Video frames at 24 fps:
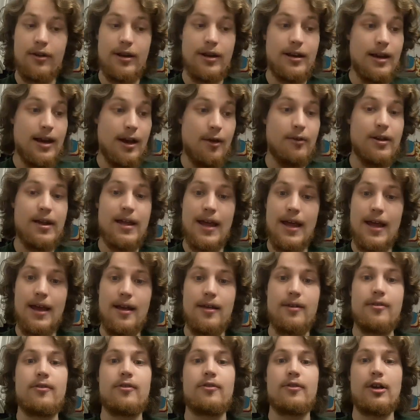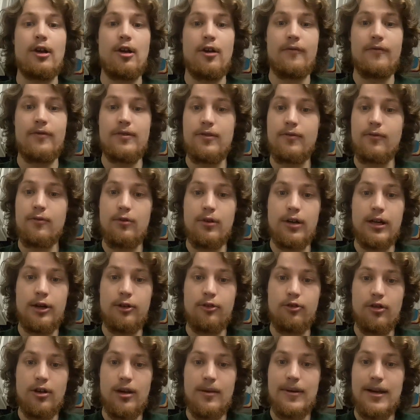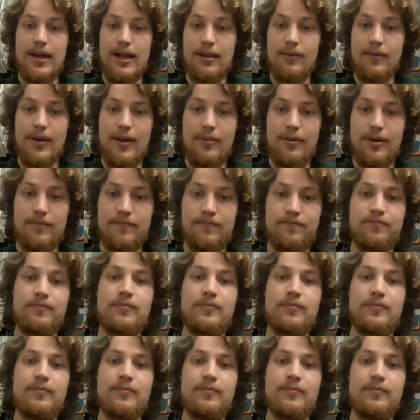and now he has the offensive coordinator job at Alabama.